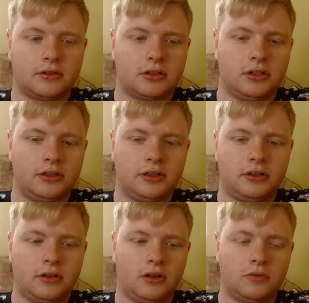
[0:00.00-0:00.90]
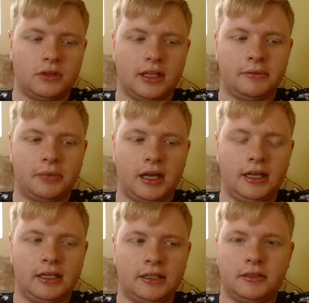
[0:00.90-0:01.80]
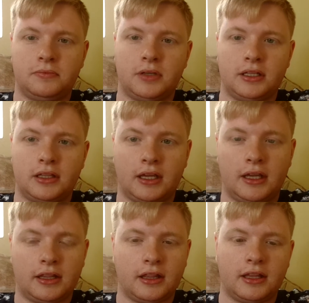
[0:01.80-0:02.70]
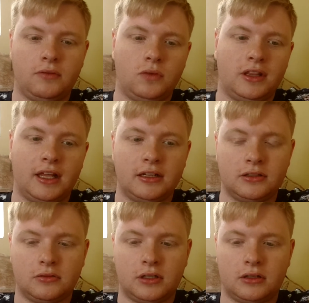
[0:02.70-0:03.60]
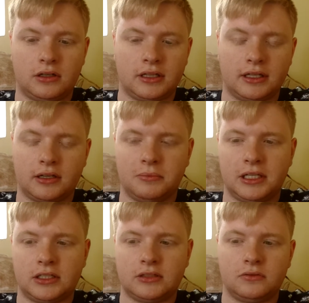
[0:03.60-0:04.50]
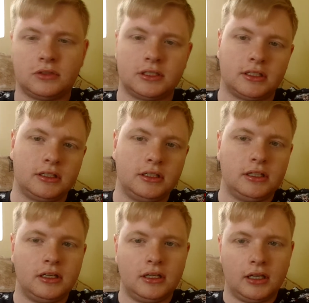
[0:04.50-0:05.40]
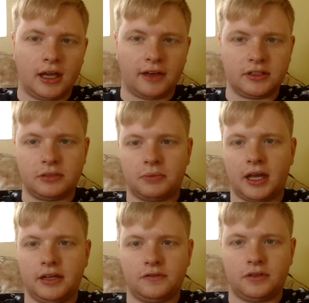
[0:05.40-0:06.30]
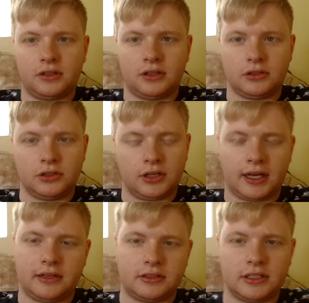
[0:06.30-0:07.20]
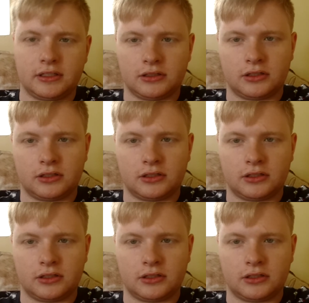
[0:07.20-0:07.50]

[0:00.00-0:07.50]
So along with their pay. But the other thing with that as well, I think I mentioned, was the having to pay for the new housing.